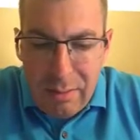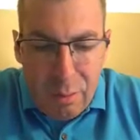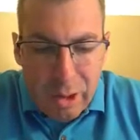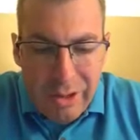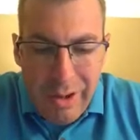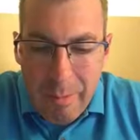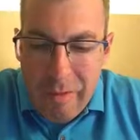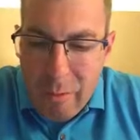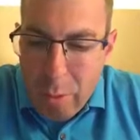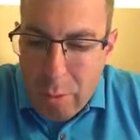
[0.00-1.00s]
Question number
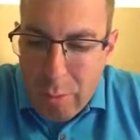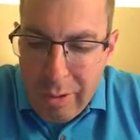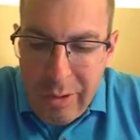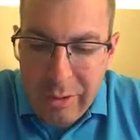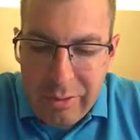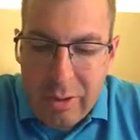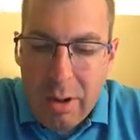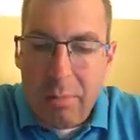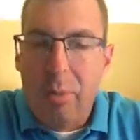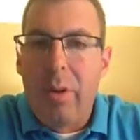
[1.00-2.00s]
four: what are your
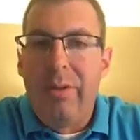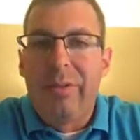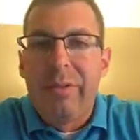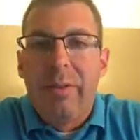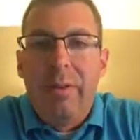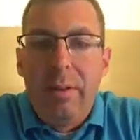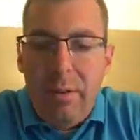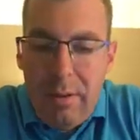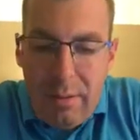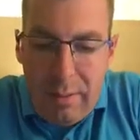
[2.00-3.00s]
strong points?
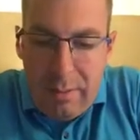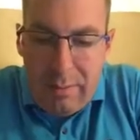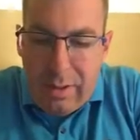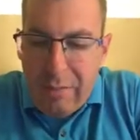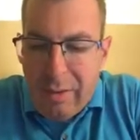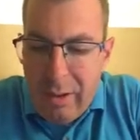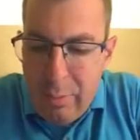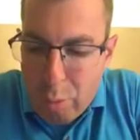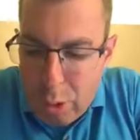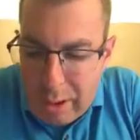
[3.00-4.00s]
Definitely
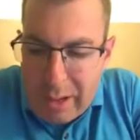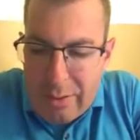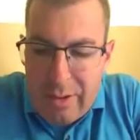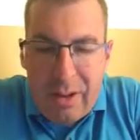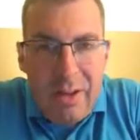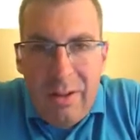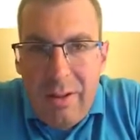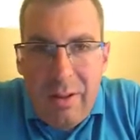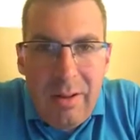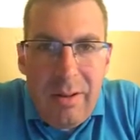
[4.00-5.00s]
work ethic
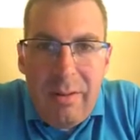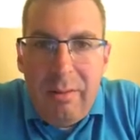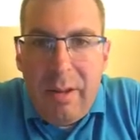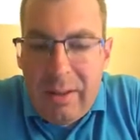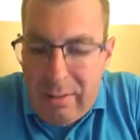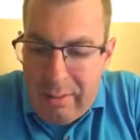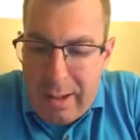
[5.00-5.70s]
at the